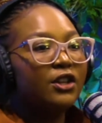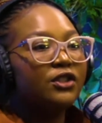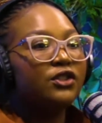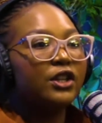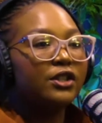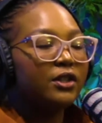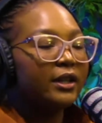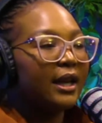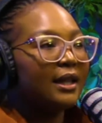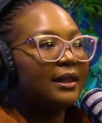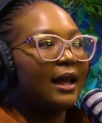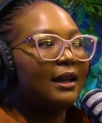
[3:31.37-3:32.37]
Just to get
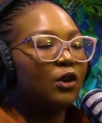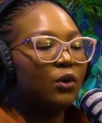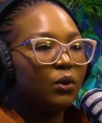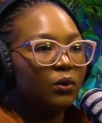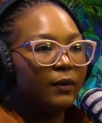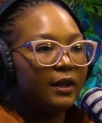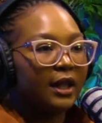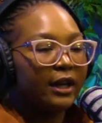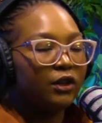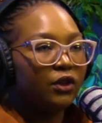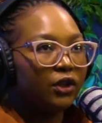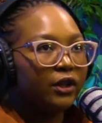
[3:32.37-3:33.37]
that that
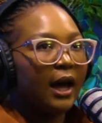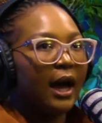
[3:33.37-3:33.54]
good